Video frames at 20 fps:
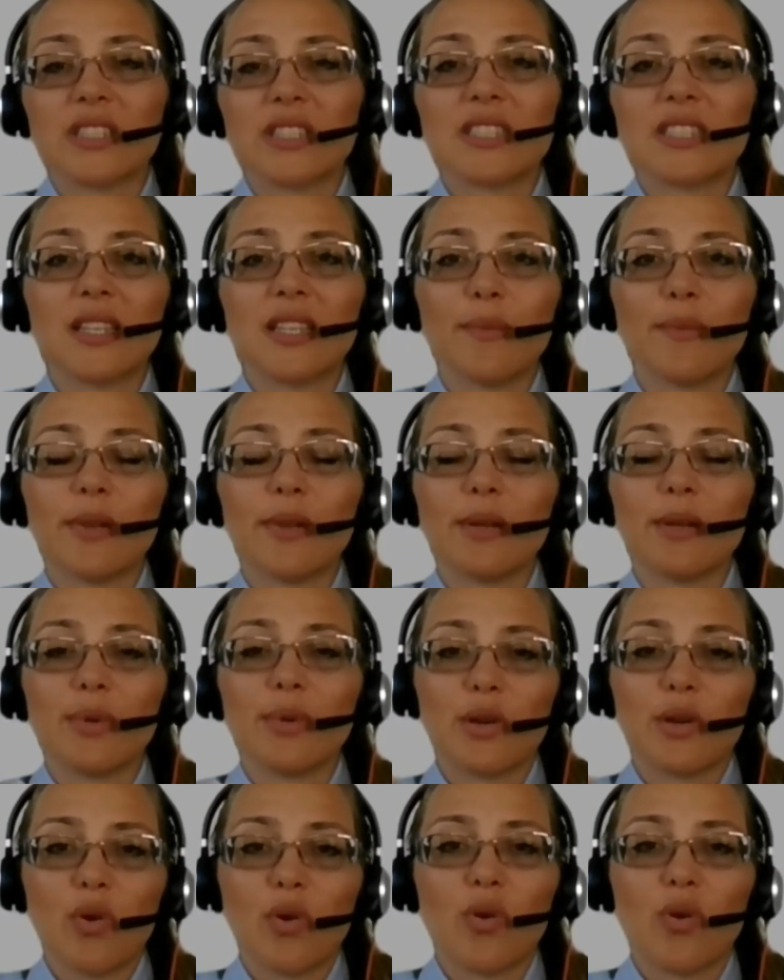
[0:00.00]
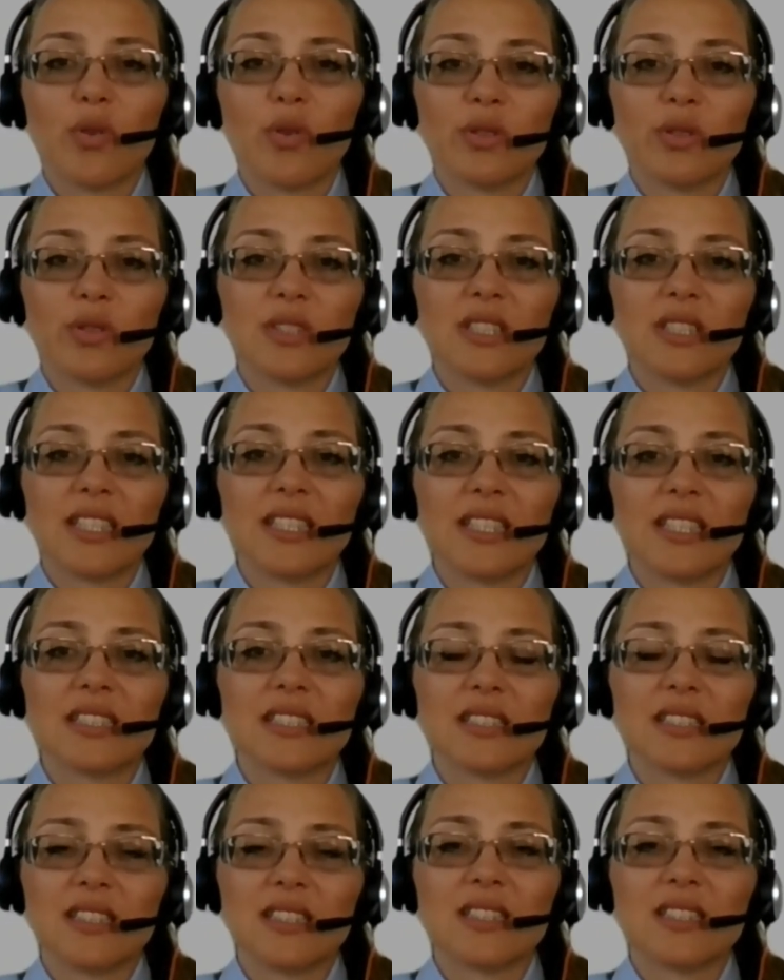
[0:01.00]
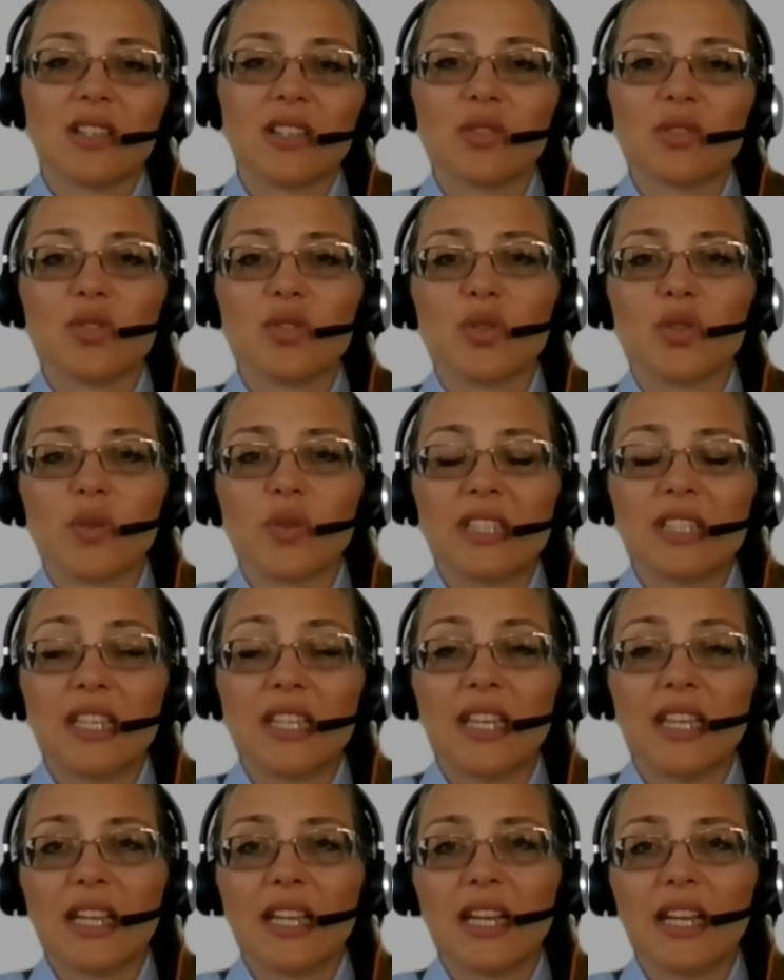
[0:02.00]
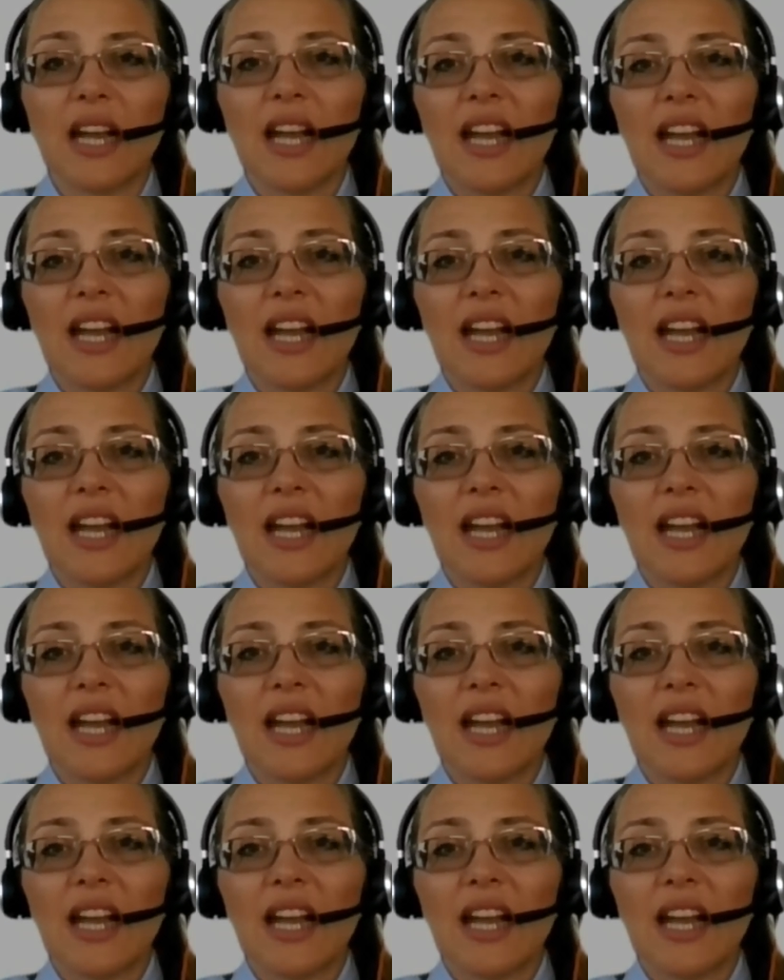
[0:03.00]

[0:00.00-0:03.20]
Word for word: It's simply because it's it's a cultural thing,